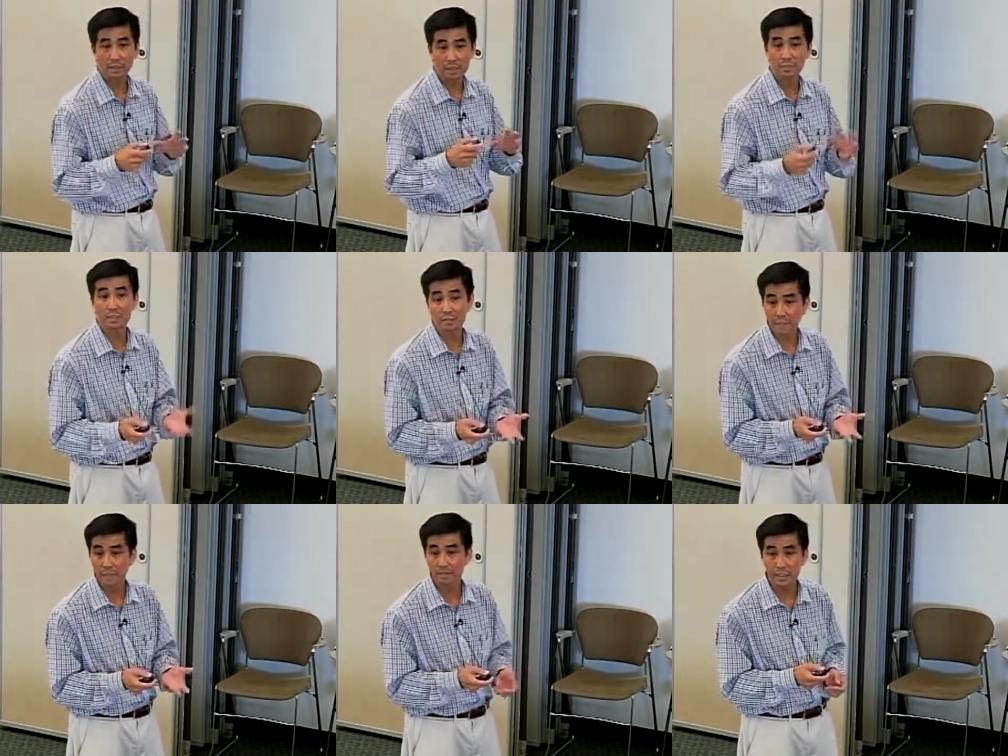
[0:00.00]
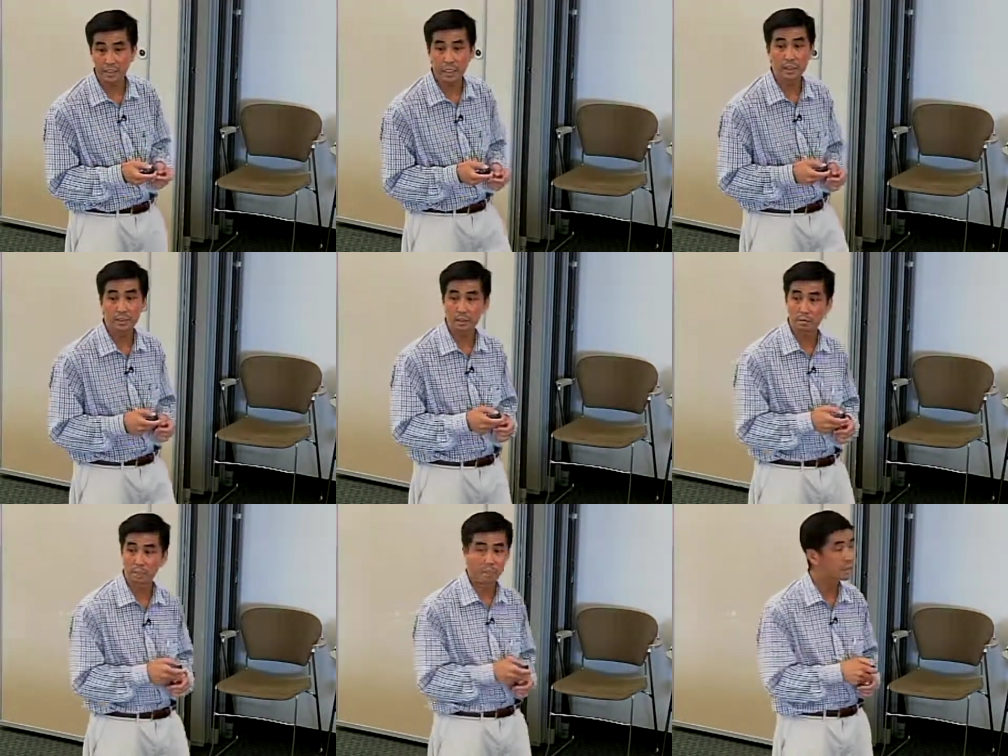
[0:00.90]
levels of activity in the areas of the
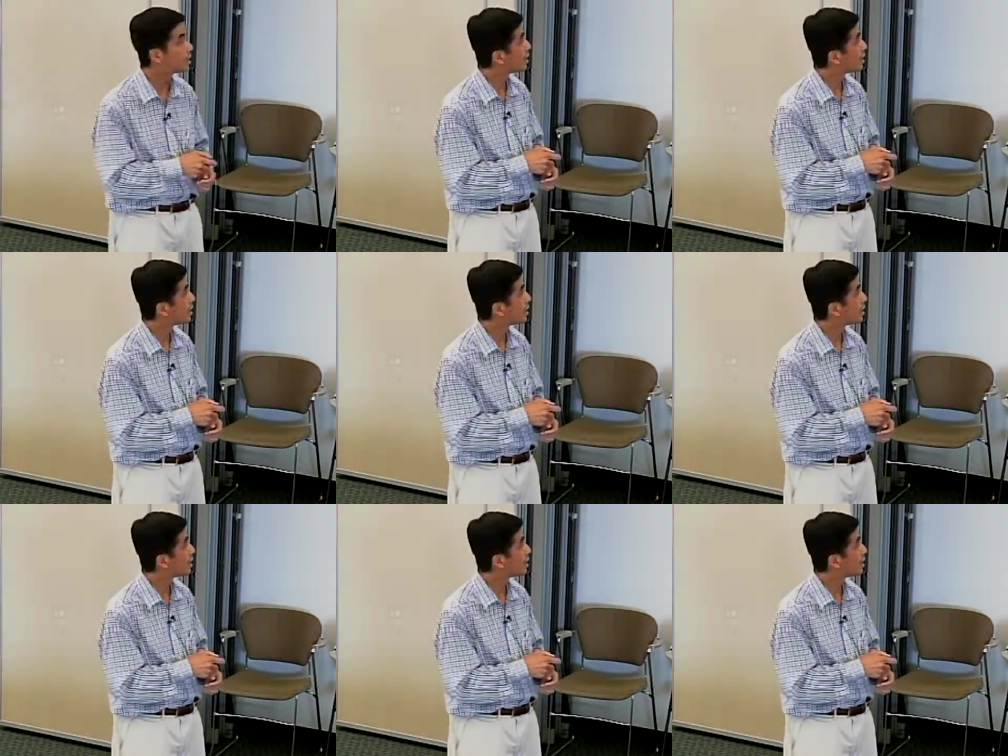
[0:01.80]
brain,